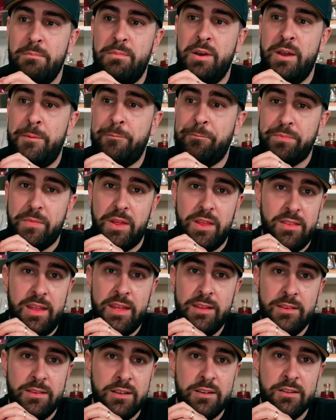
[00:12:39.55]
But
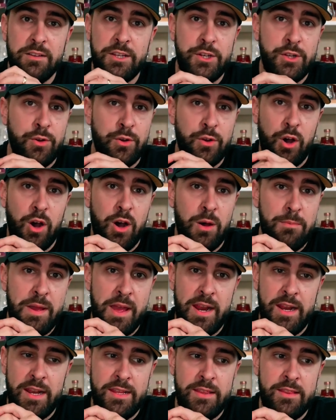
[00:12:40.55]
they literally do it all,
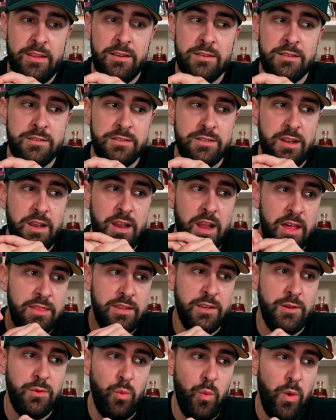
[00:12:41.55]
man. There's
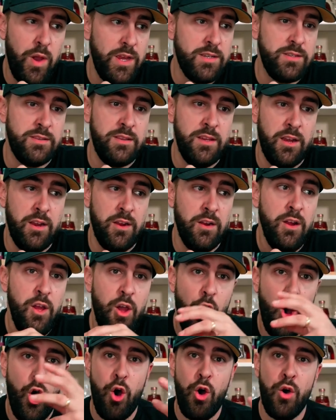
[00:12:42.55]
nothing waste there.
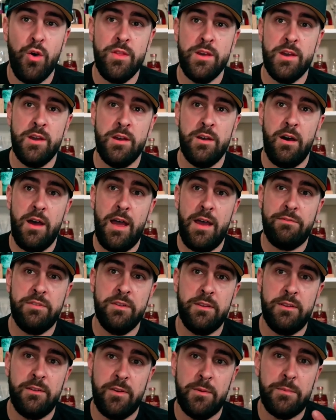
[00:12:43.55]

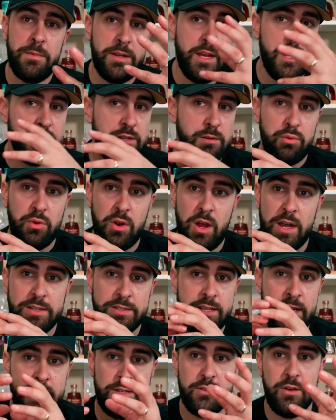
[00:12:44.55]
After the fermentation
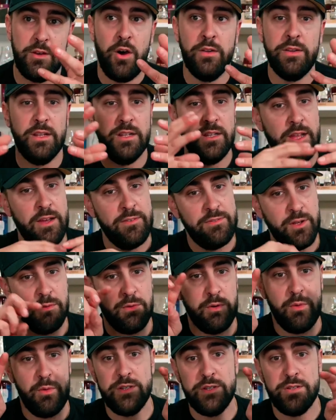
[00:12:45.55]
process, all the
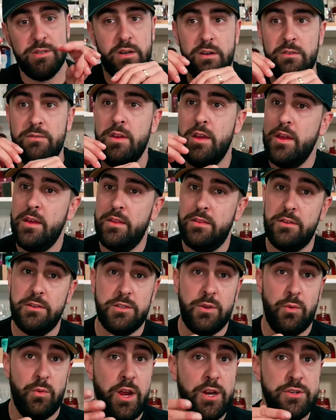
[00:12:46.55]
leftover reserve,
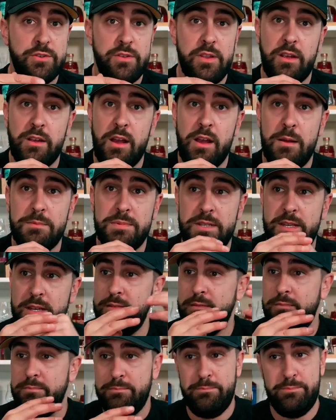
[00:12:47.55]
there's a rancher that comes
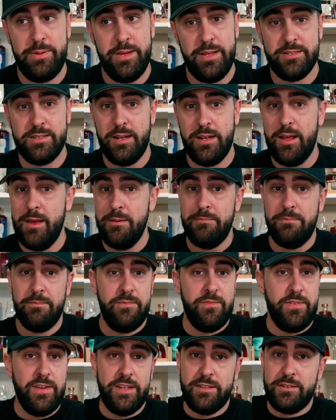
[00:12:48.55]
in, picks it up,
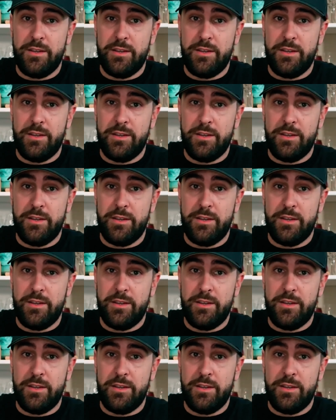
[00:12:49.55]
